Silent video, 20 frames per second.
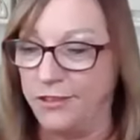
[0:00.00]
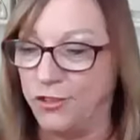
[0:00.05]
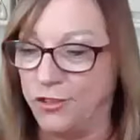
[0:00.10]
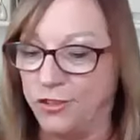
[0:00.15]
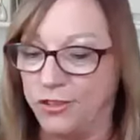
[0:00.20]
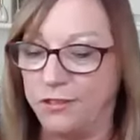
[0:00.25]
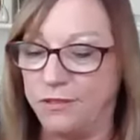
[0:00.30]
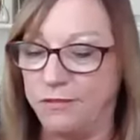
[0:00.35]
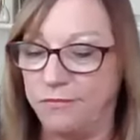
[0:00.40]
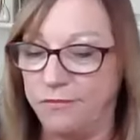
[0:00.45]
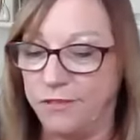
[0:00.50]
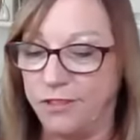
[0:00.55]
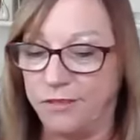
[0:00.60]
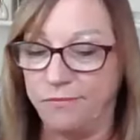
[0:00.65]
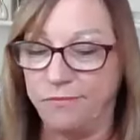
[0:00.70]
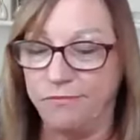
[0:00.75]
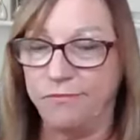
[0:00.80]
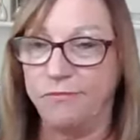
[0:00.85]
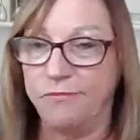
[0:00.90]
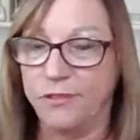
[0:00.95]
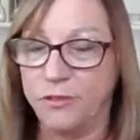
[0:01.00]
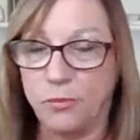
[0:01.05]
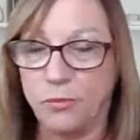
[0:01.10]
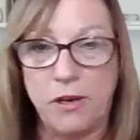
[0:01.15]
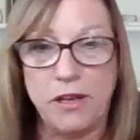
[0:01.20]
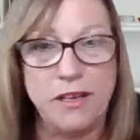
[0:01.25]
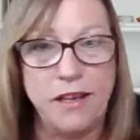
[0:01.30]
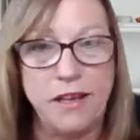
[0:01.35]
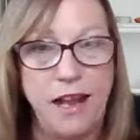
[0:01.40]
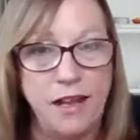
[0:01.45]
just
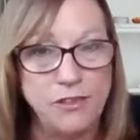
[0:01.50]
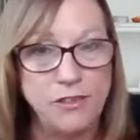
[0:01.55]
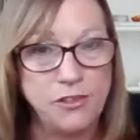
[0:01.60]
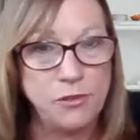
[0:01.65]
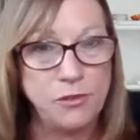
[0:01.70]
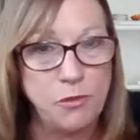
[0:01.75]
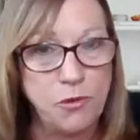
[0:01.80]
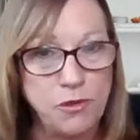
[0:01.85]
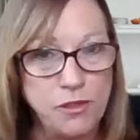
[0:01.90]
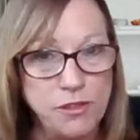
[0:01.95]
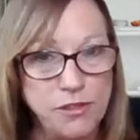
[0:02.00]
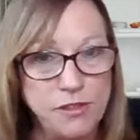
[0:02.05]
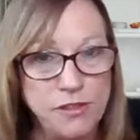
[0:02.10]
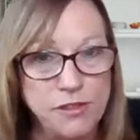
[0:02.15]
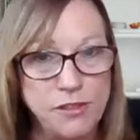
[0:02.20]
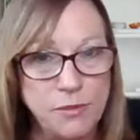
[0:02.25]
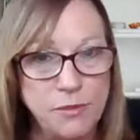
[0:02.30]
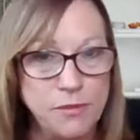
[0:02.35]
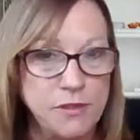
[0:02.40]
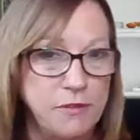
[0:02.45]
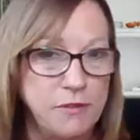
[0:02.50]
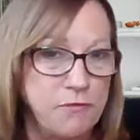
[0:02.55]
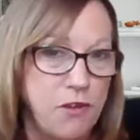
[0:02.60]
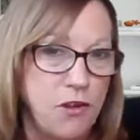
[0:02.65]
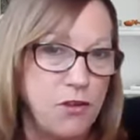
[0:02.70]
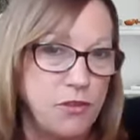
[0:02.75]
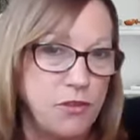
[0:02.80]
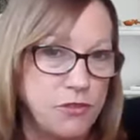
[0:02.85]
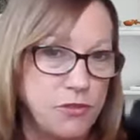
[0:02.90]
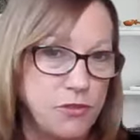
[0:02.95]
spread it out to more systems and
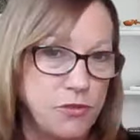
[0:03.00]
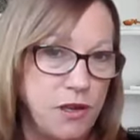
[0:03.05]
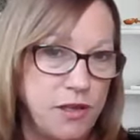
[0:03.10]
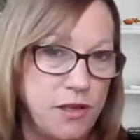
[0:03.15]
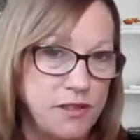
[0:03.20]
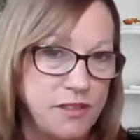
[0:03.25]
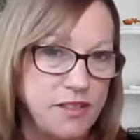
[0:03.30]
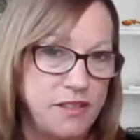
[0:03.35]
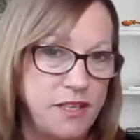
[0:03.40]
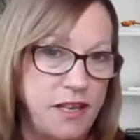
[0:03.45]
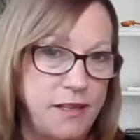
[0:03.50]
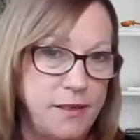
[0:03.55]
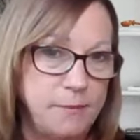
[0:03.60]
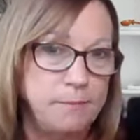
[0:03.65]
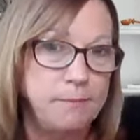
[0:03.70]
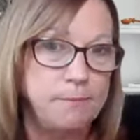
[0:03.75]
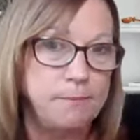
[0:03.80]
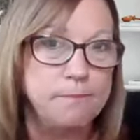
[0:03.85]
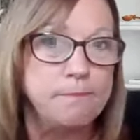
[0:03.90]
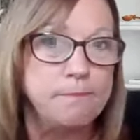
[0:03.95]
folks throughout the state.